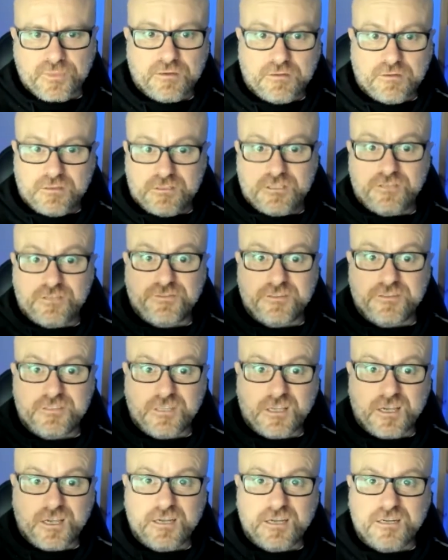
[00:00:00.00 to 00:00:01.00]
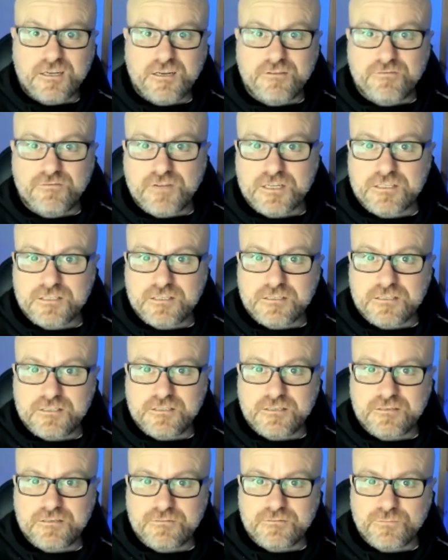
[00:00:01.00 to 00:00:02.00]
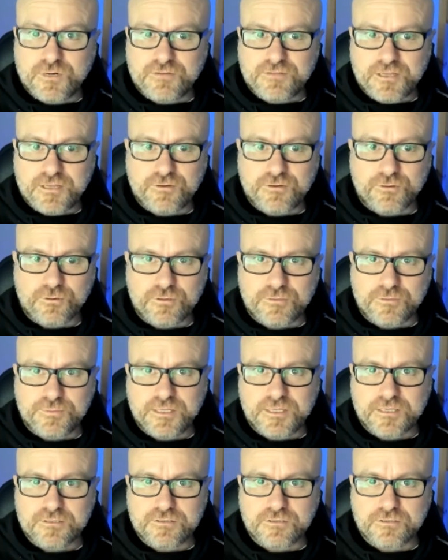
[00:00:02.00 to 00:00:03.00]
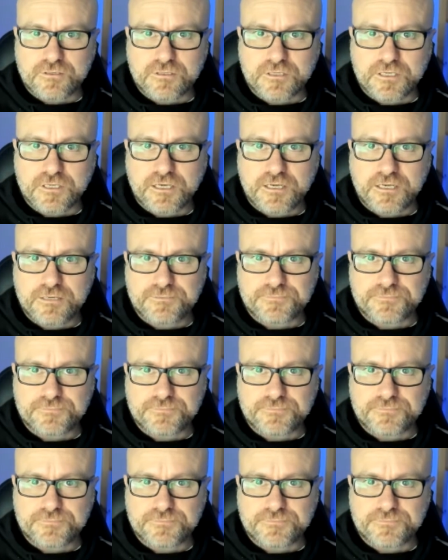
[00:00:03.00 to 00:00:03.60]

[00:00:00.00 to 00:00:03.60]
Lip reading: sophisticated investors and whatever they call them and that sort of thing. Yeah.